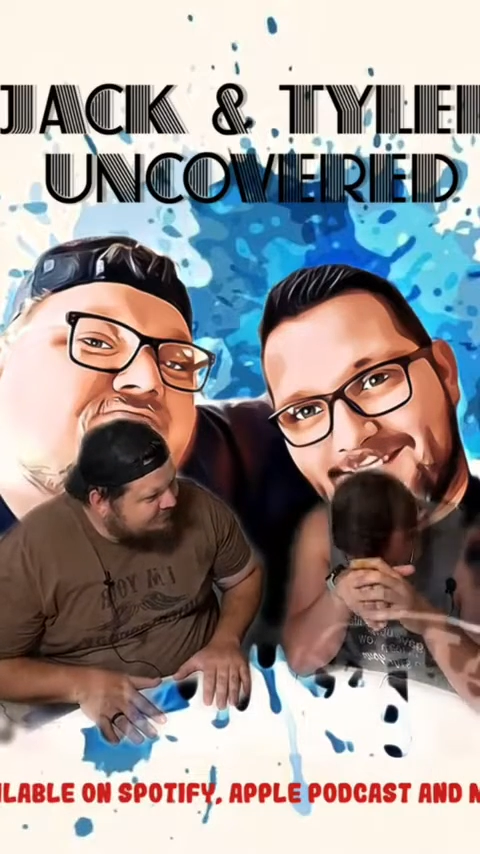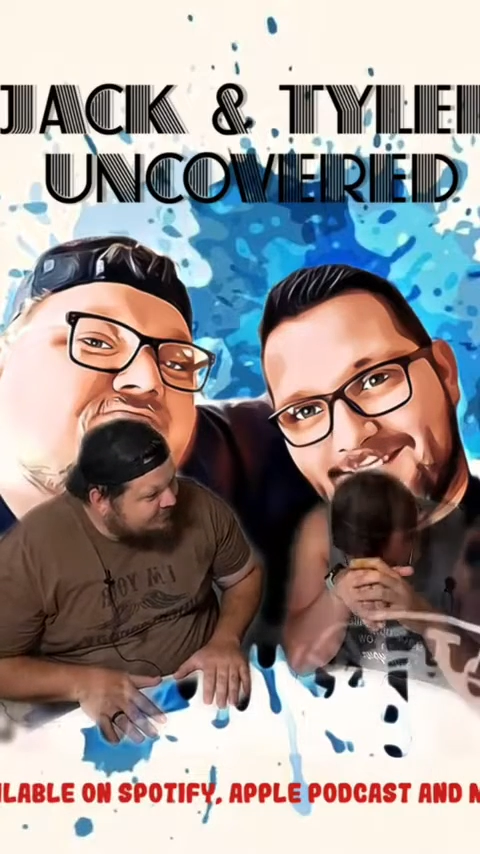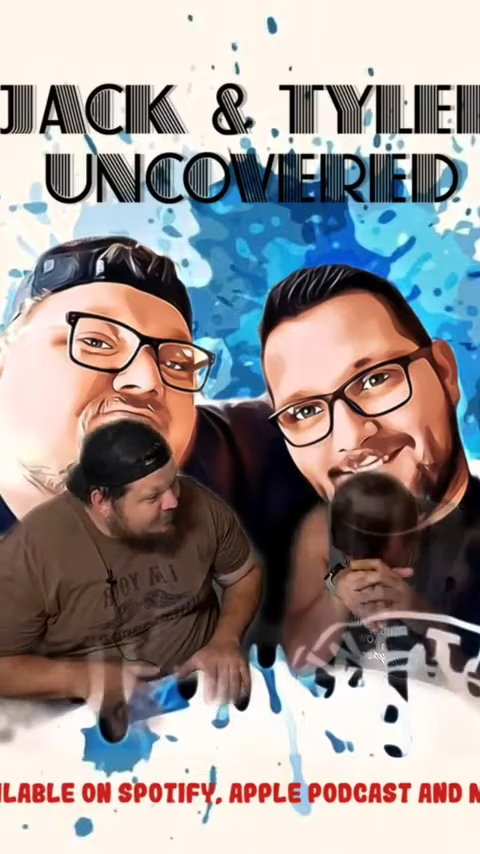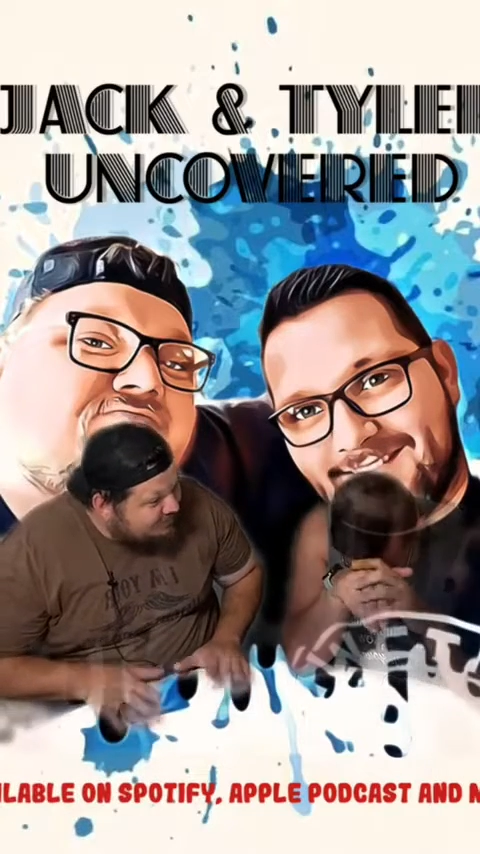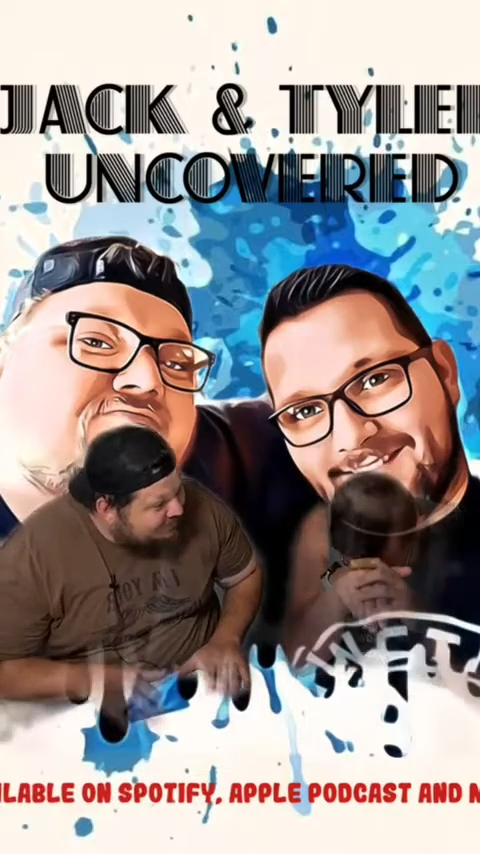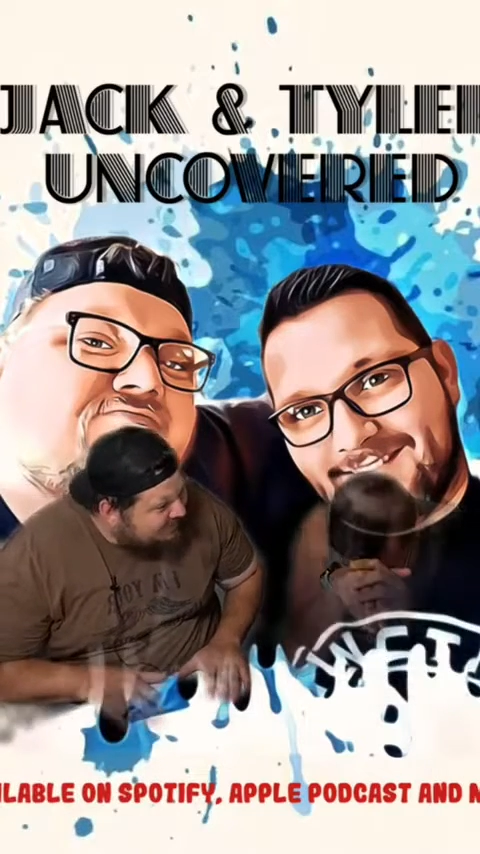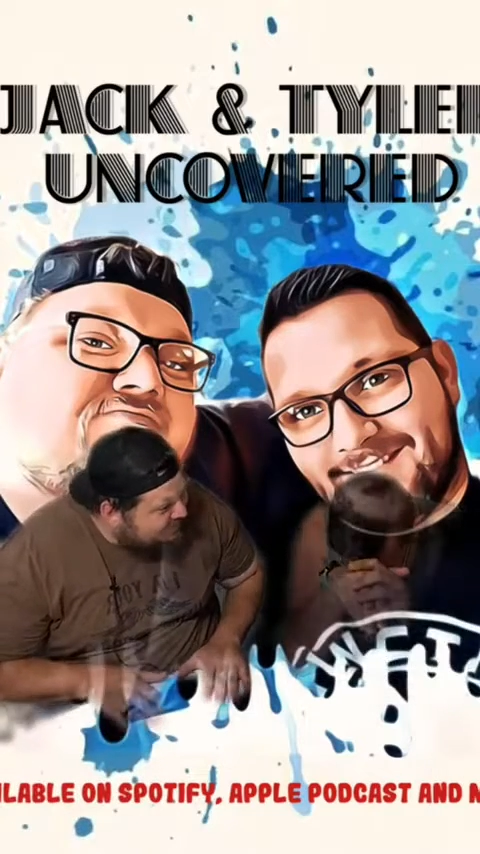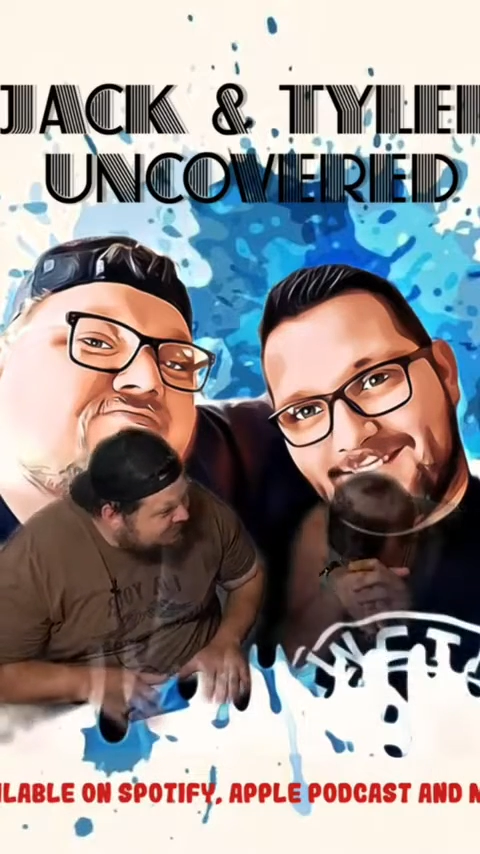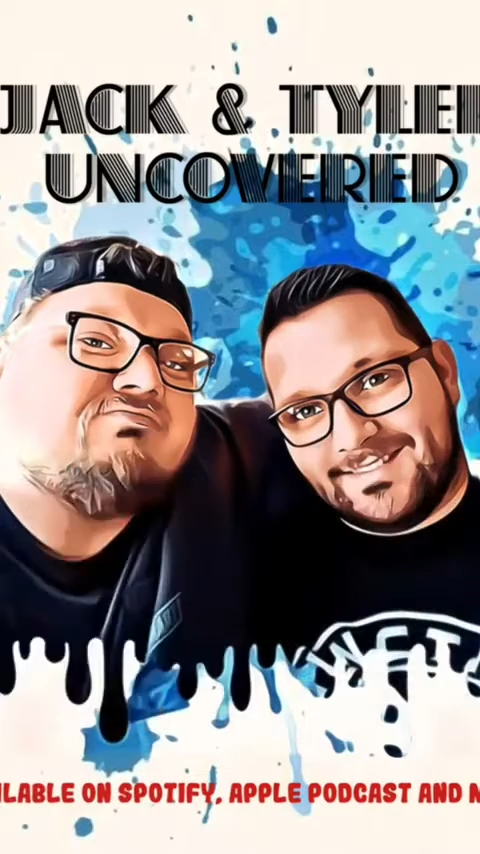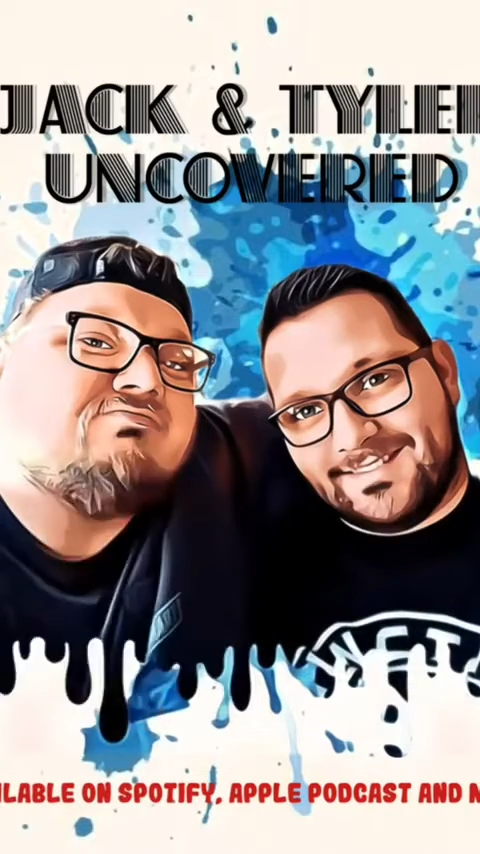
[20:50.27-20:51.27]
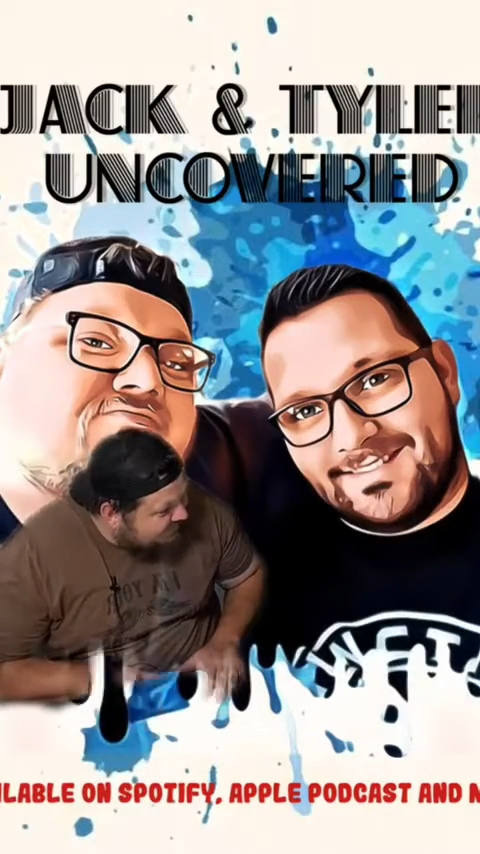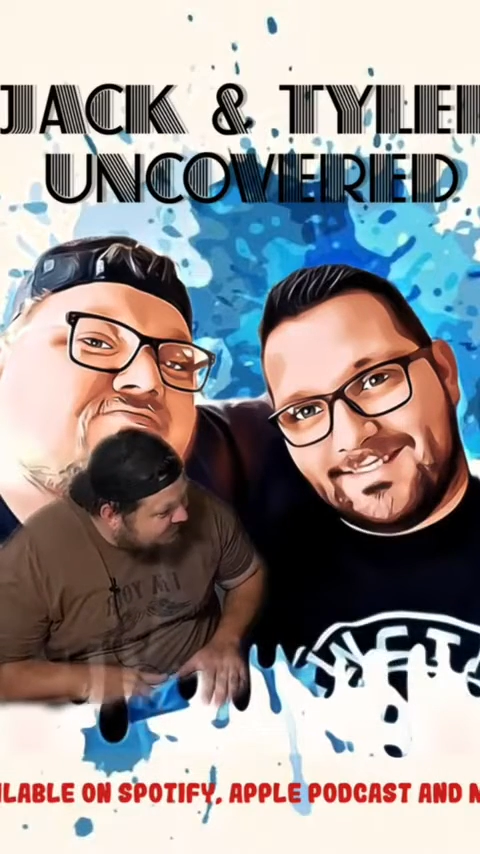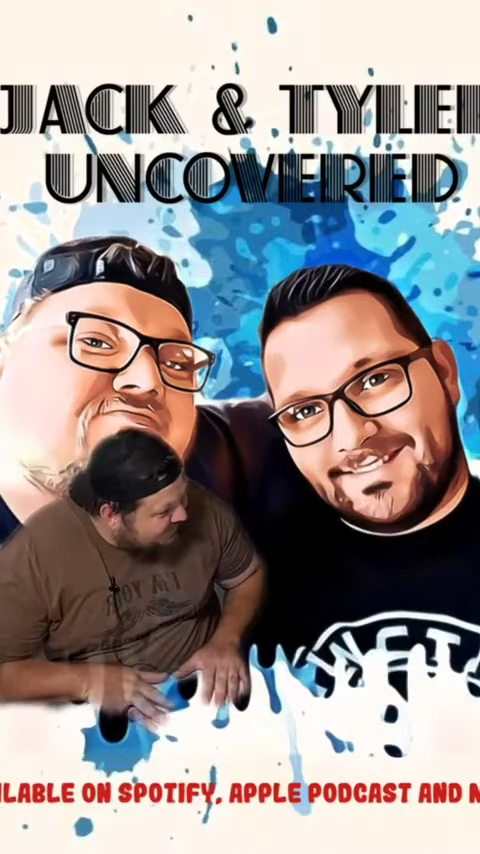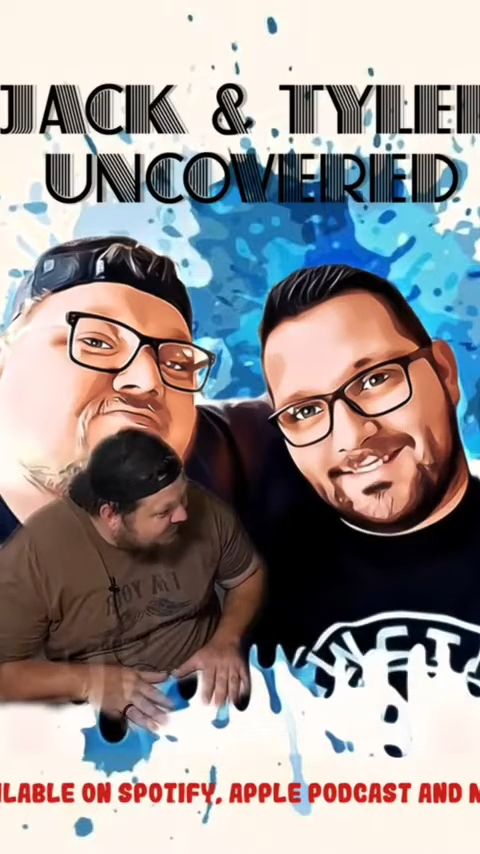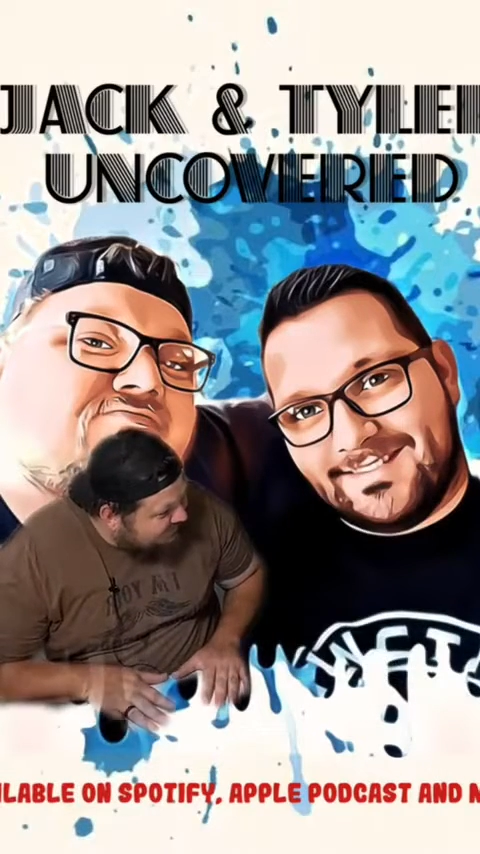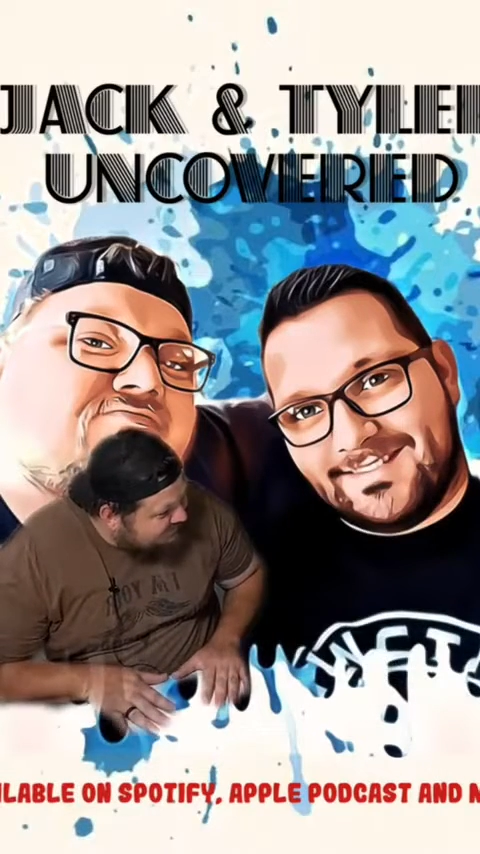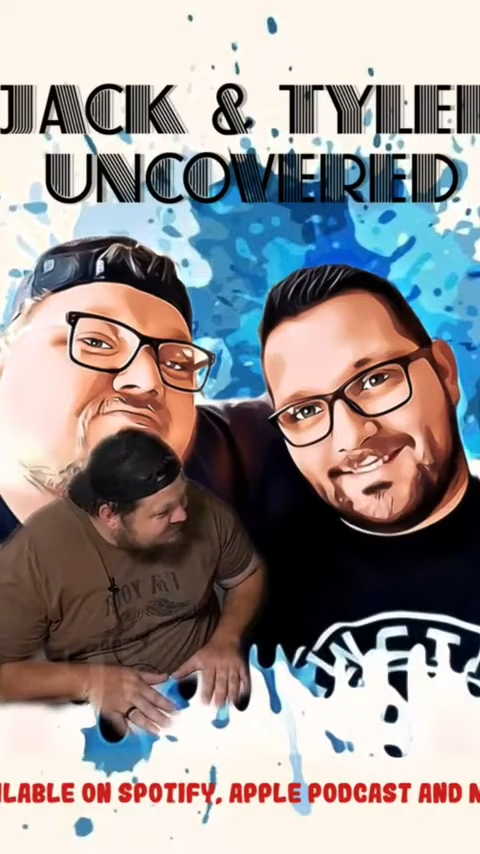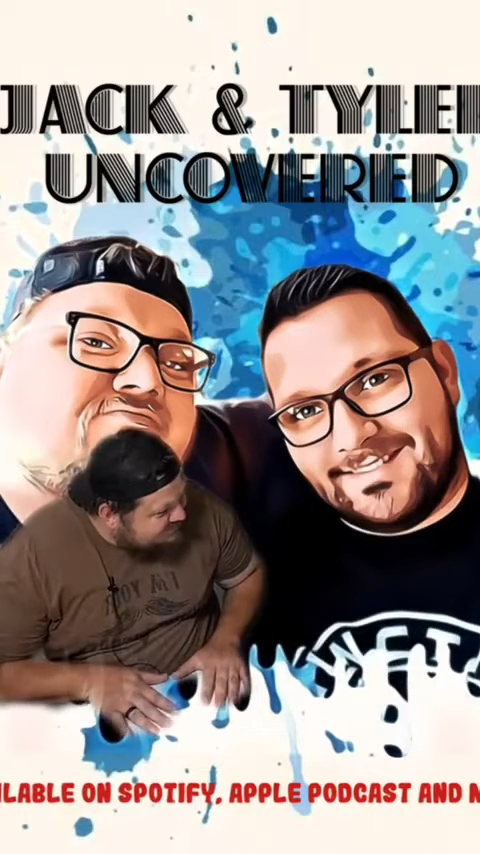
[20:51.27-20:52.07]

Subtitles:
we were there when he found out."